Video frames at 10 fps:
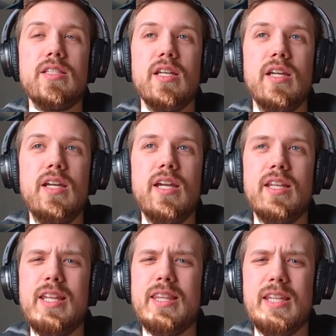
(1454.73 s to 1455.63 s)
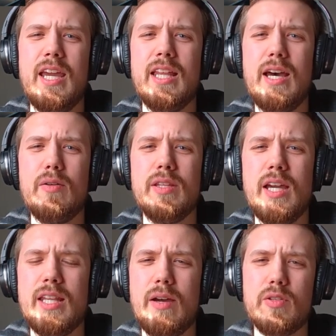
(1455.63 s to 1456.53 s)

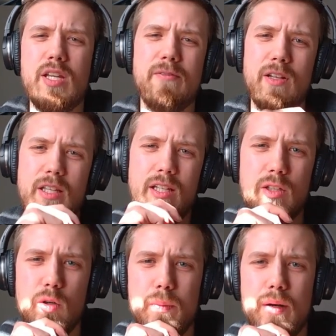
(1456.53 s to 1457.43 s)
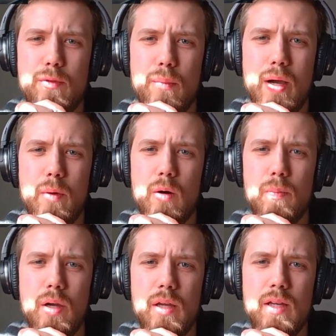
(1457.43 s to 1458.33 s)
that was definitely a little bit of a bummer,
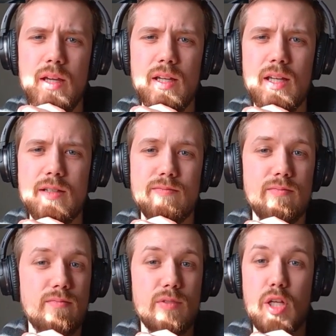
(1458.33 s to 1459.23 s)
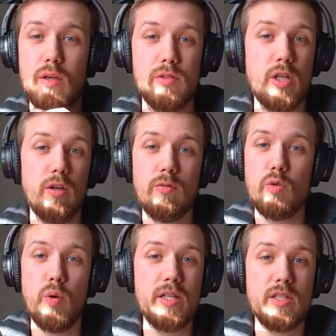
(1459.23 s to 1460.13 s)
but it still
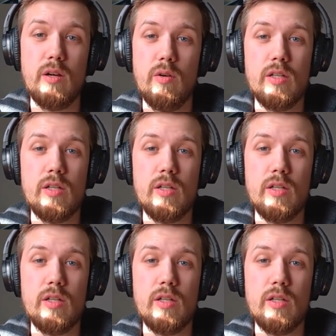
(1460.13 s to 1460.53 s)
great series.